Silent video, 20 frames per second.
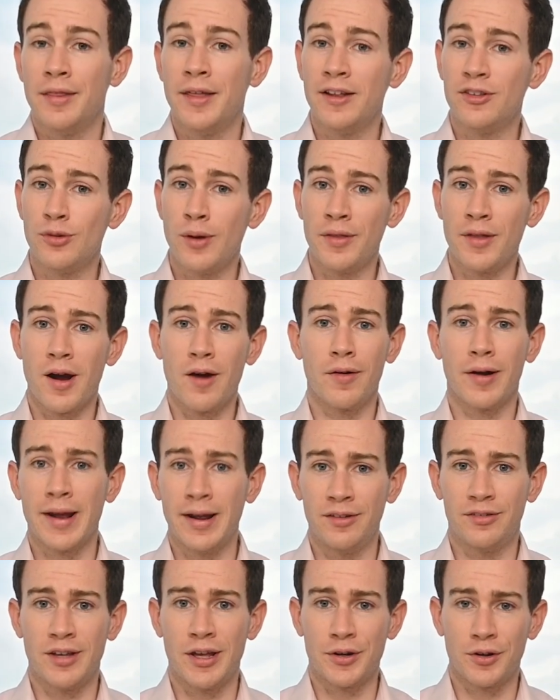That's why the
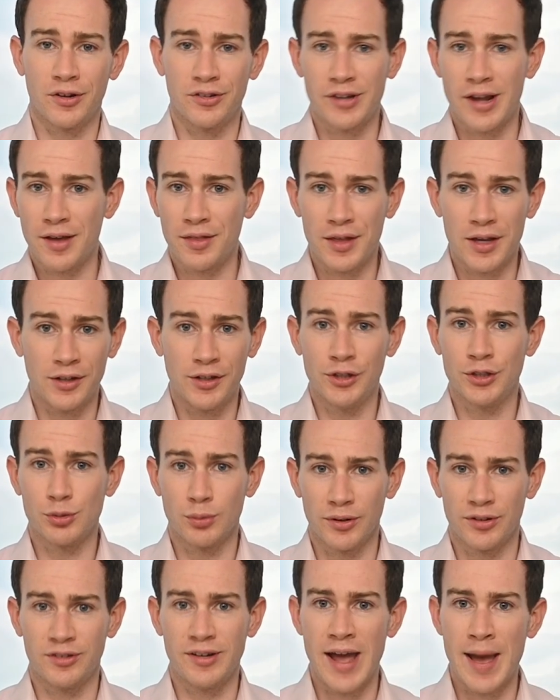Hurricane Center is taking the
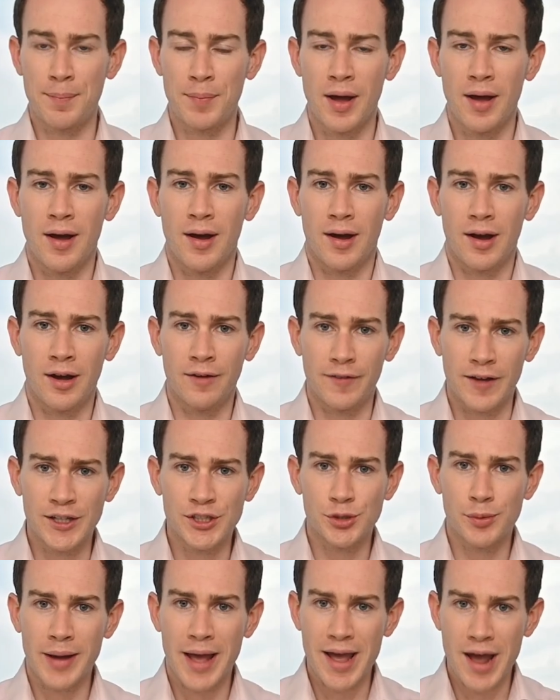unusual step of
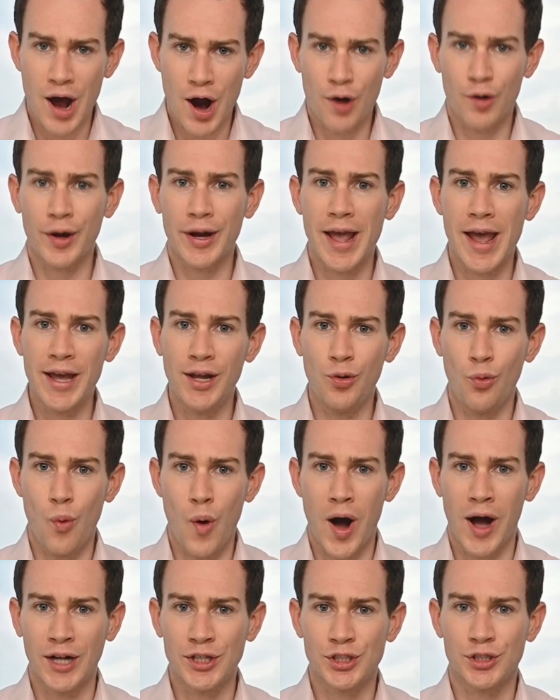issuing a hurricane
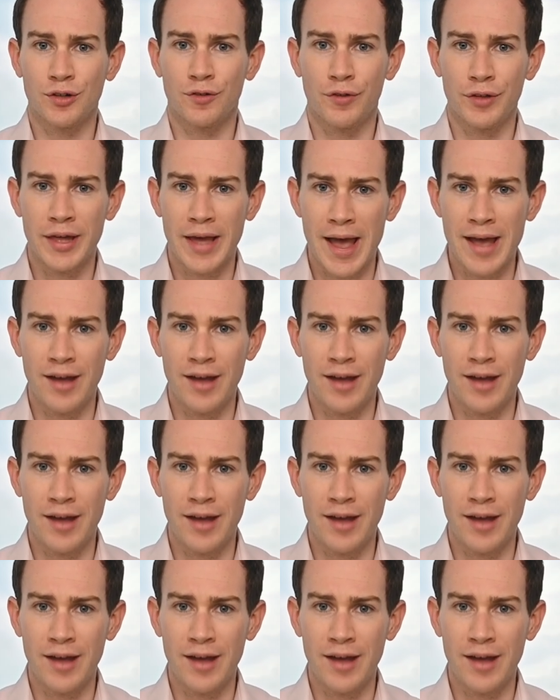watch for the